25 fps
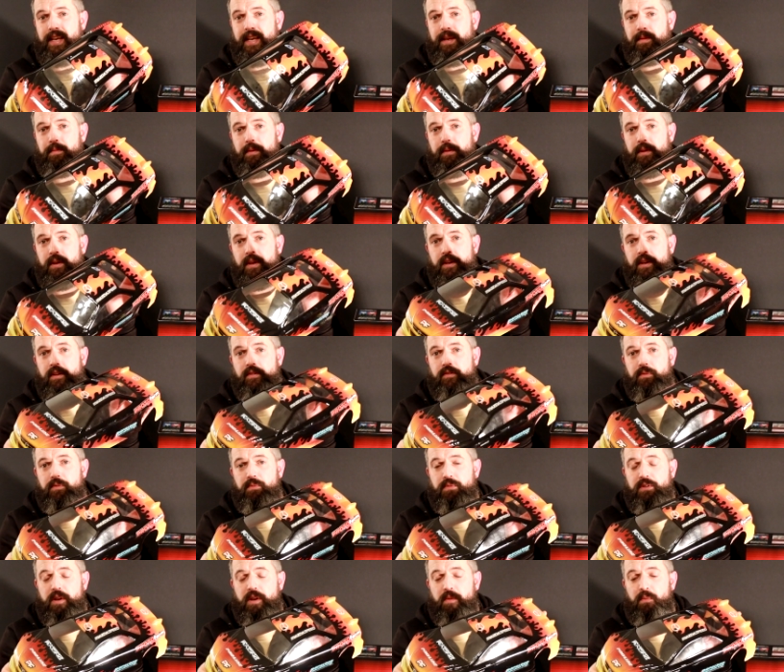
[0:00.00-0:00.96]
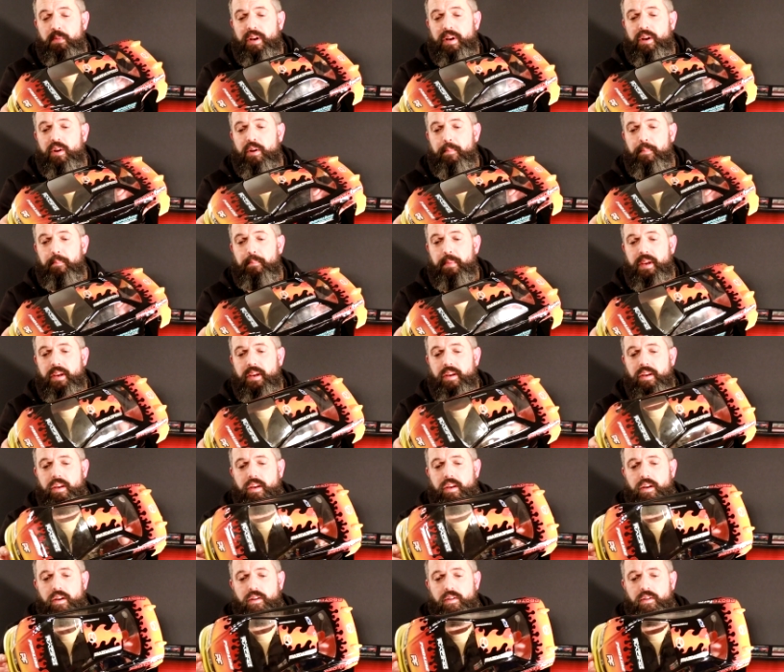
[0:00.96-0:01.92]
tape from somewhere like
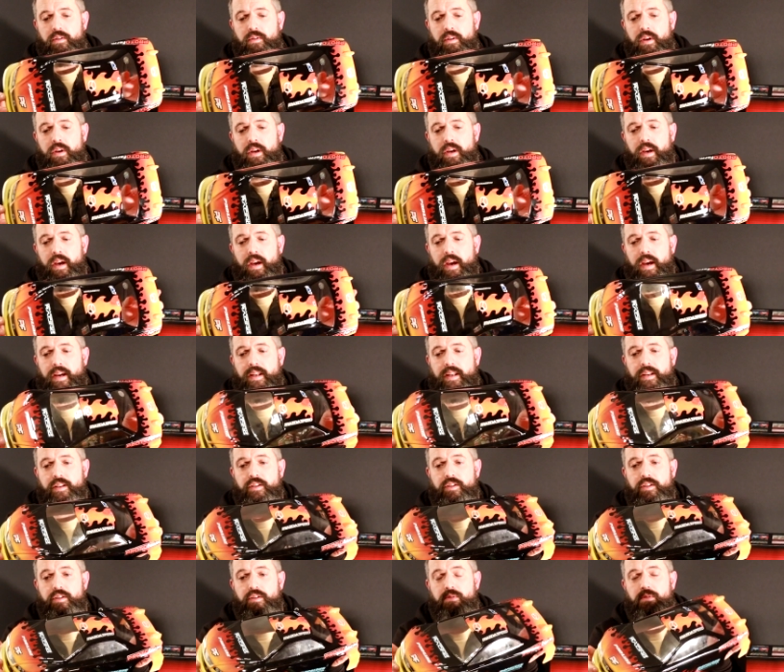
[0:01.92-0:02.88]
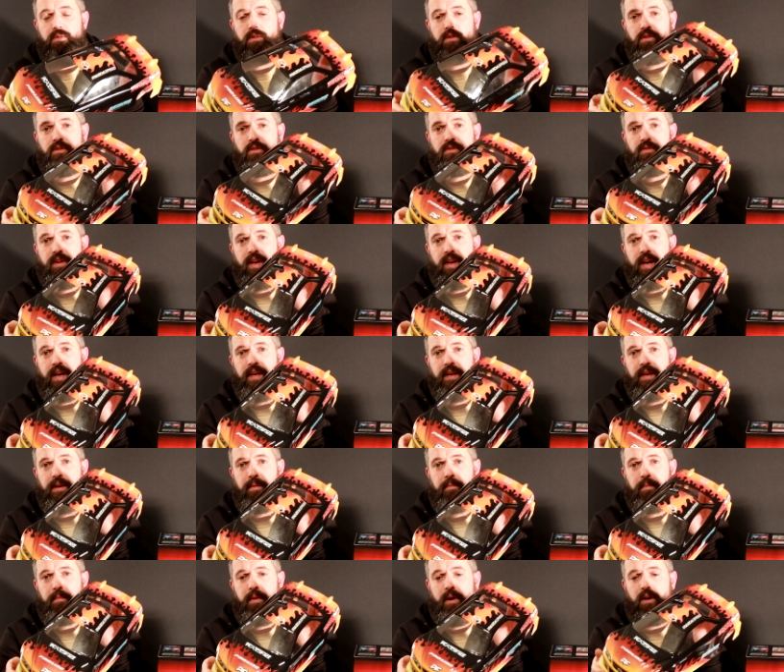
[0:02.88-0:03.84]
B&Q and you can
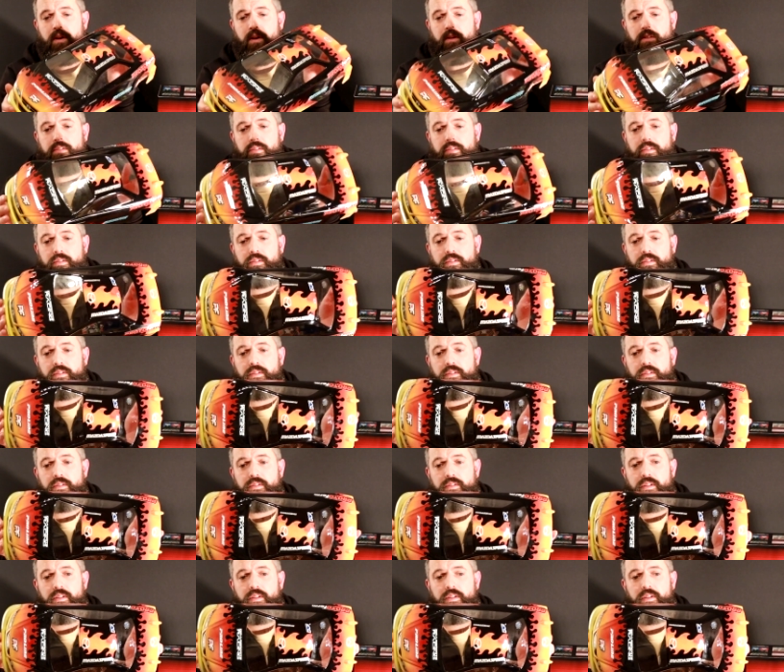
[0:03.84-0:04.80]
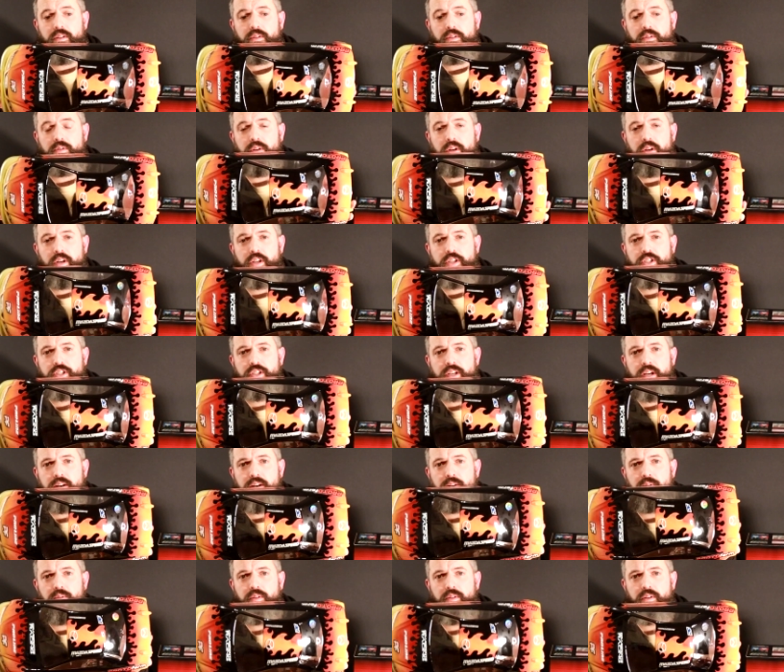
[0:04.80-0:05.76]
create masks to do a
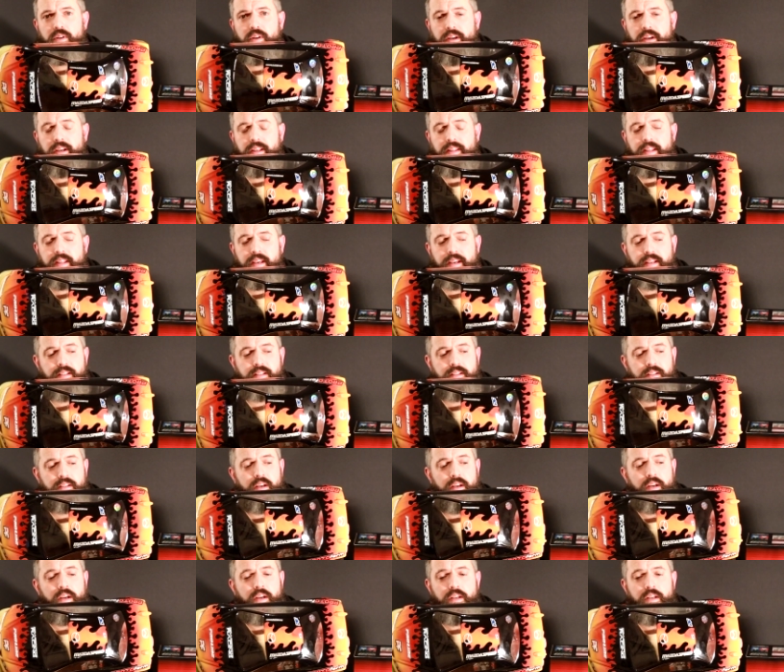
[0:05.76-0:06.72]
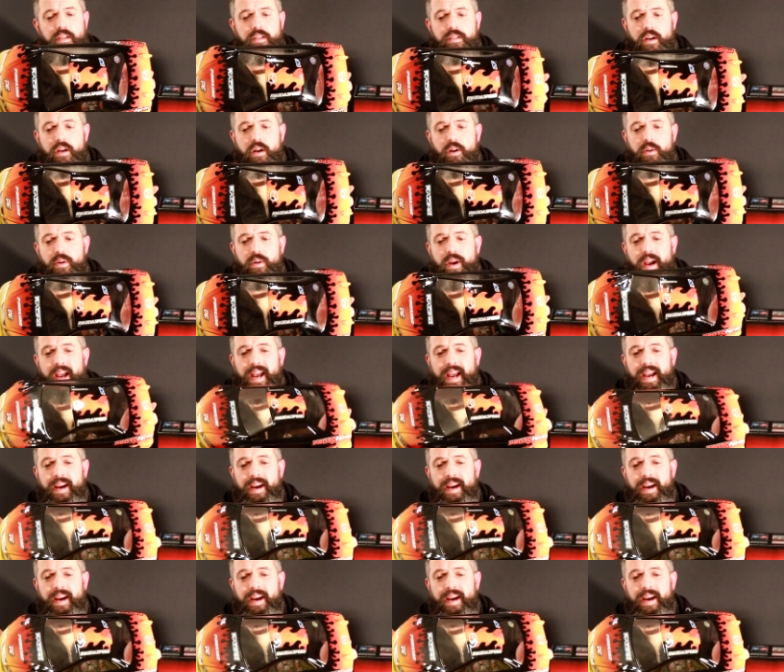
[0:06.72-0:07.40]
shell like this. So